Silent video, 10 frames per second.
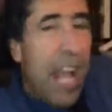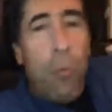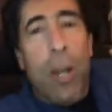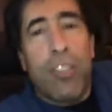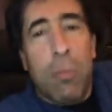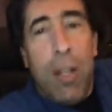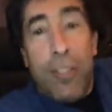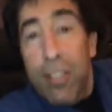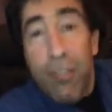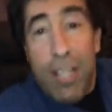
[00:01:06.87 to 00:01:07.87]
And where's her
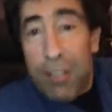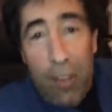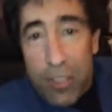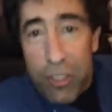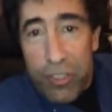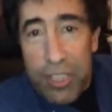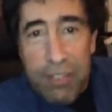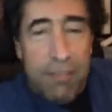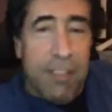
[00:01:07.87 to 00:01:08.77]
mother? Right across the street.